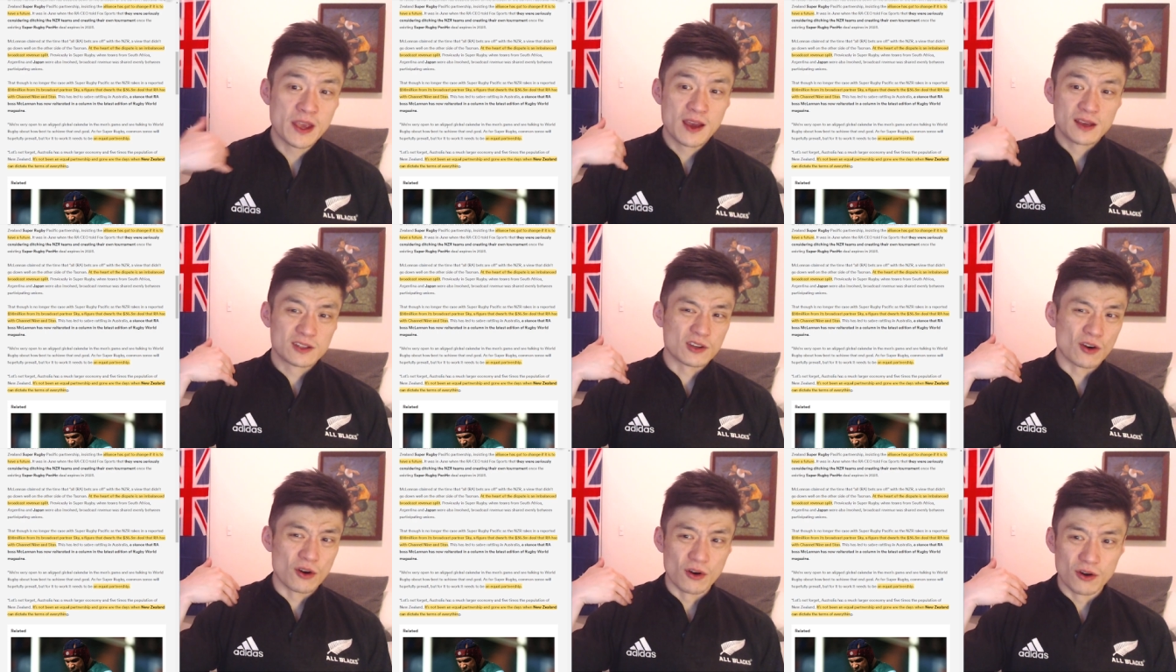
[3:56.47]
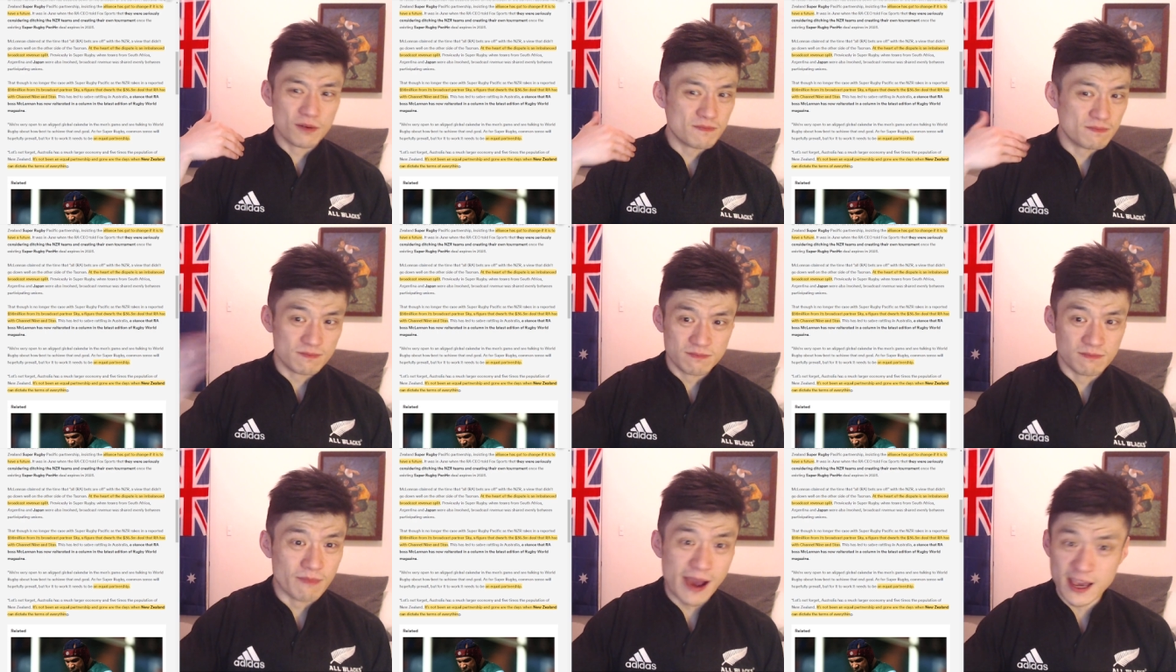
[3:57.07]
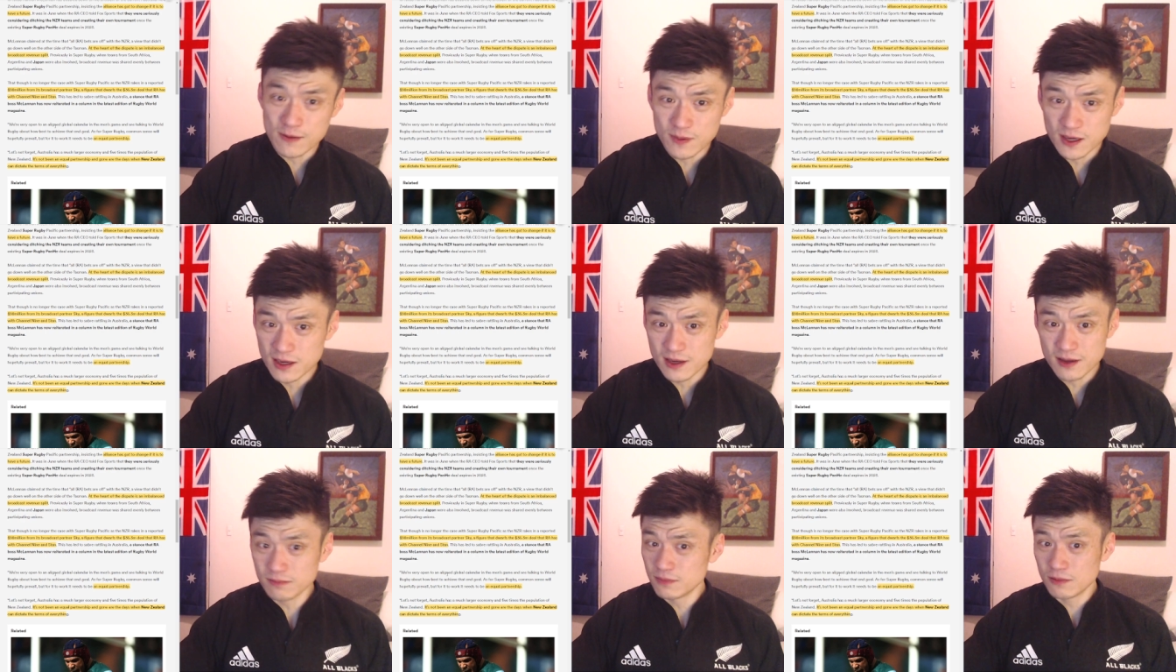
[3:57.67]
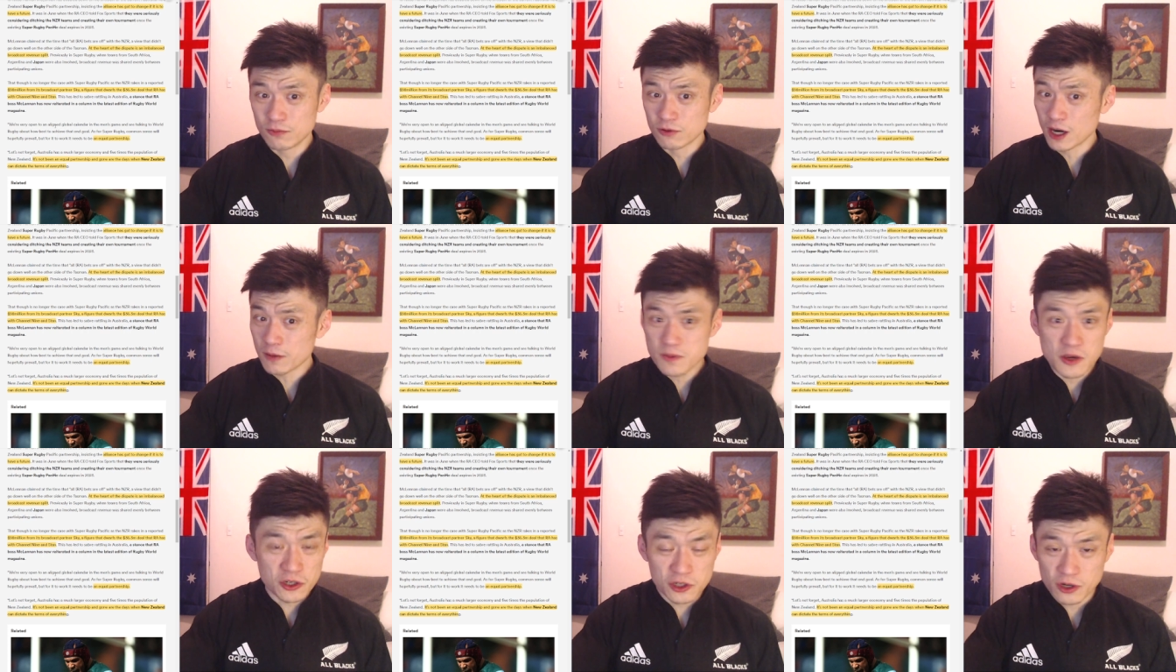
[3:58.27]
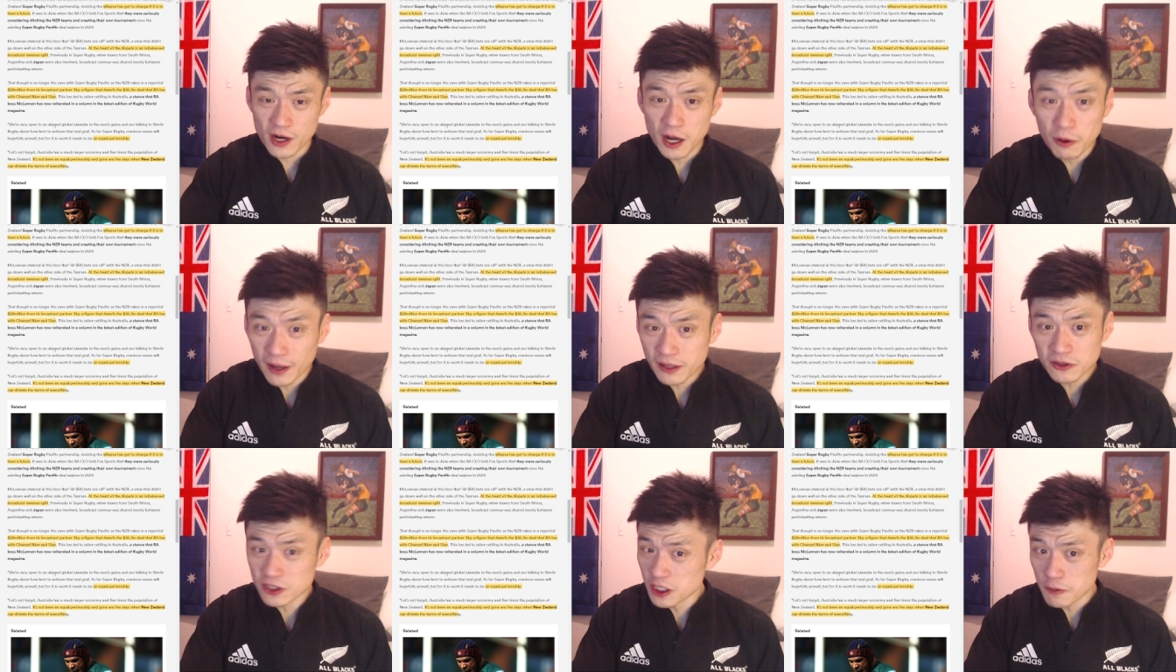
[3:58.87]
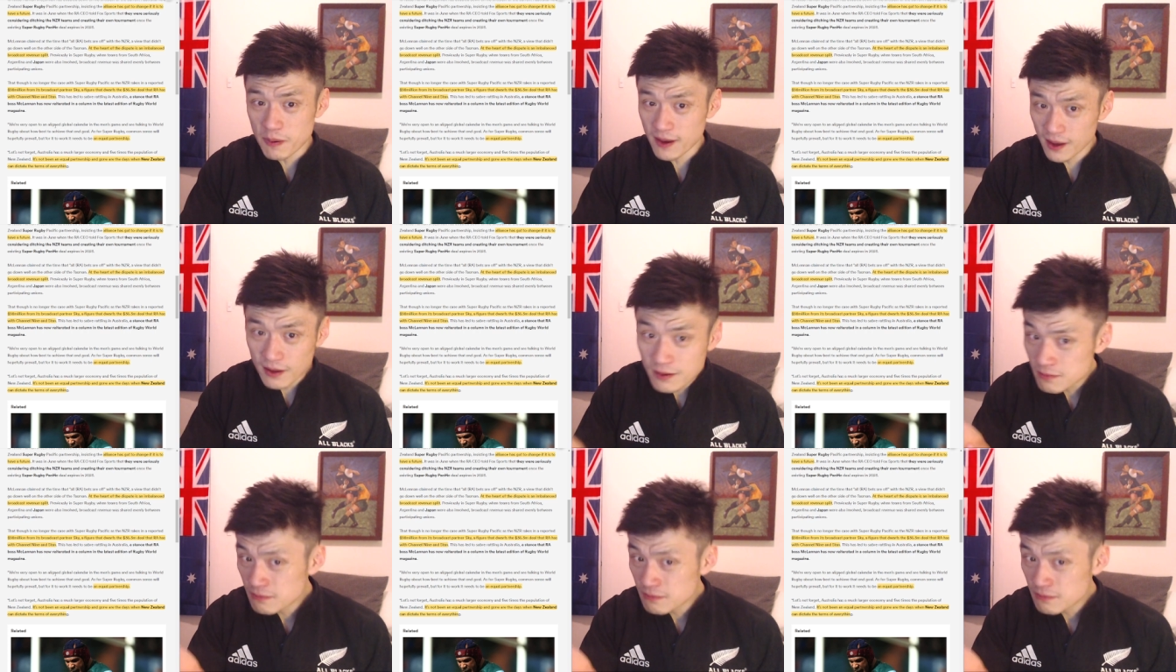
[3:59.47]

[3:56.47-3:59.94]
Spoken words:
So maybe Rugby Australia would like to chip in.